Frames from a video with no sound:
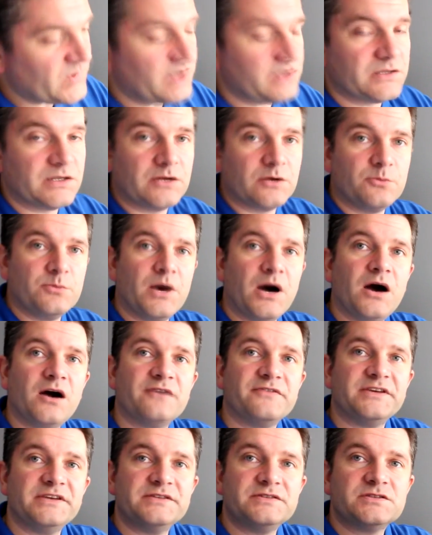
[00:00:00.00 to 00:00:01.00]
little
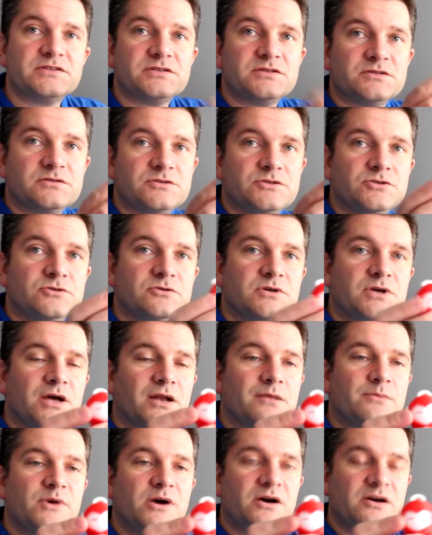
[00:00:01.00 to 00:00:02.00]
Marvins, dual
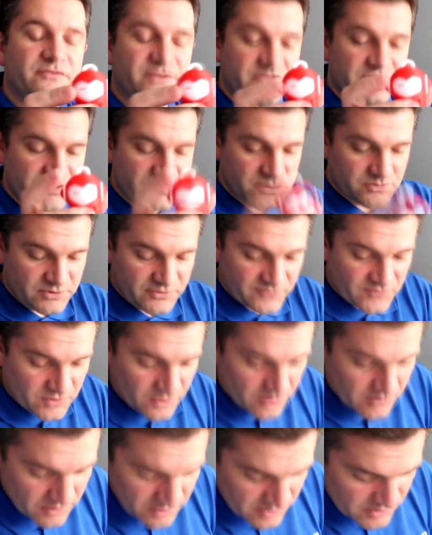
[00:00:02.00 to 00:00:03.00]
colour Marvins that we've
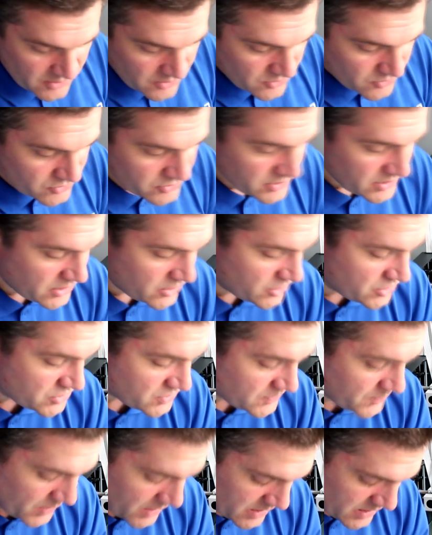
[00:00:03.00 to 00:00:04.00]
got, all the
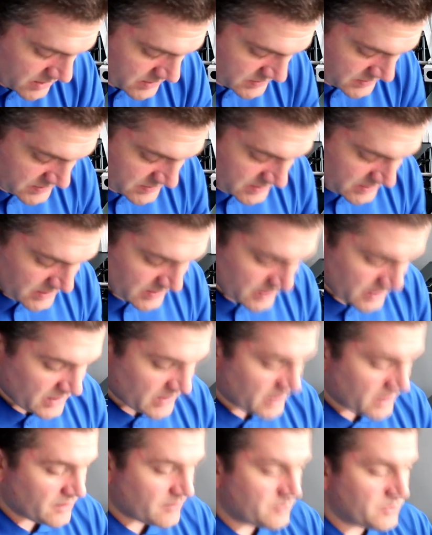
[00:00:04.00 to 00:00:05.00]
usual parts,
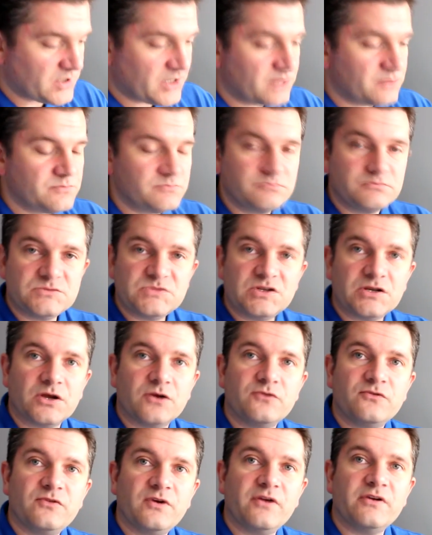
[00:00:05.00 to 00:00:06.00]
and you
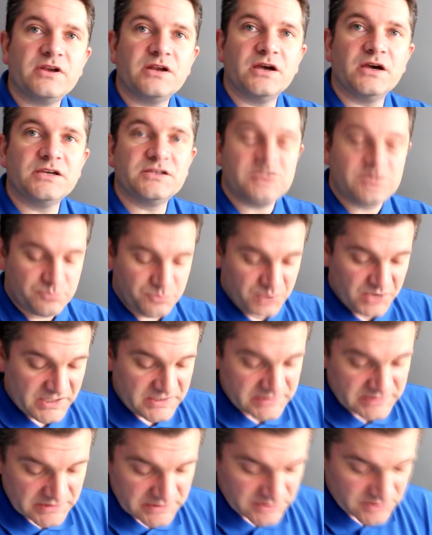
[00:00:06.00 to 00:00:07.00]
know, very nice
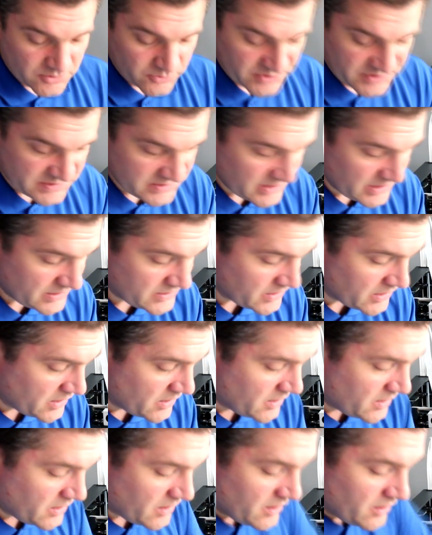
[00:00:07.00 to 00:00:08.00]
pieces that we see
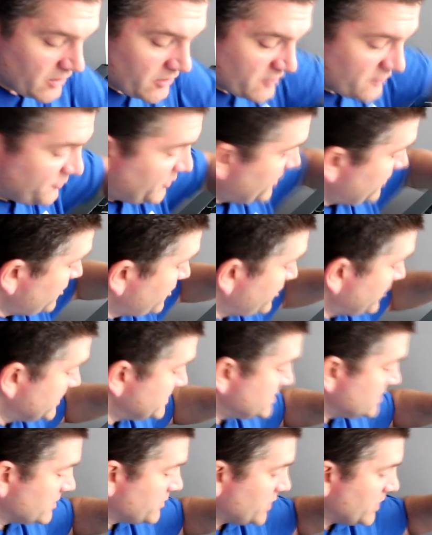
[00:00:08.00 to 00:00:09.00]
a lot of people
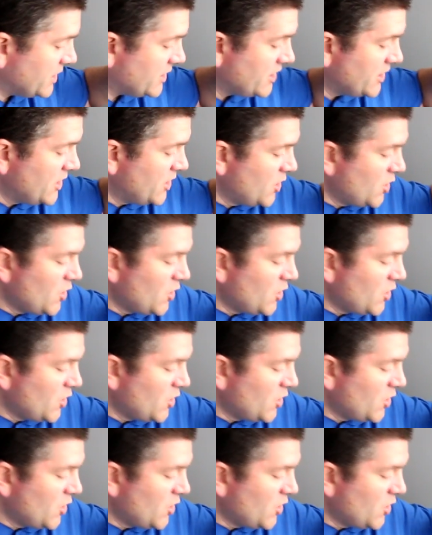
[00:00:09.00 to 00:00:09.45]
printing. But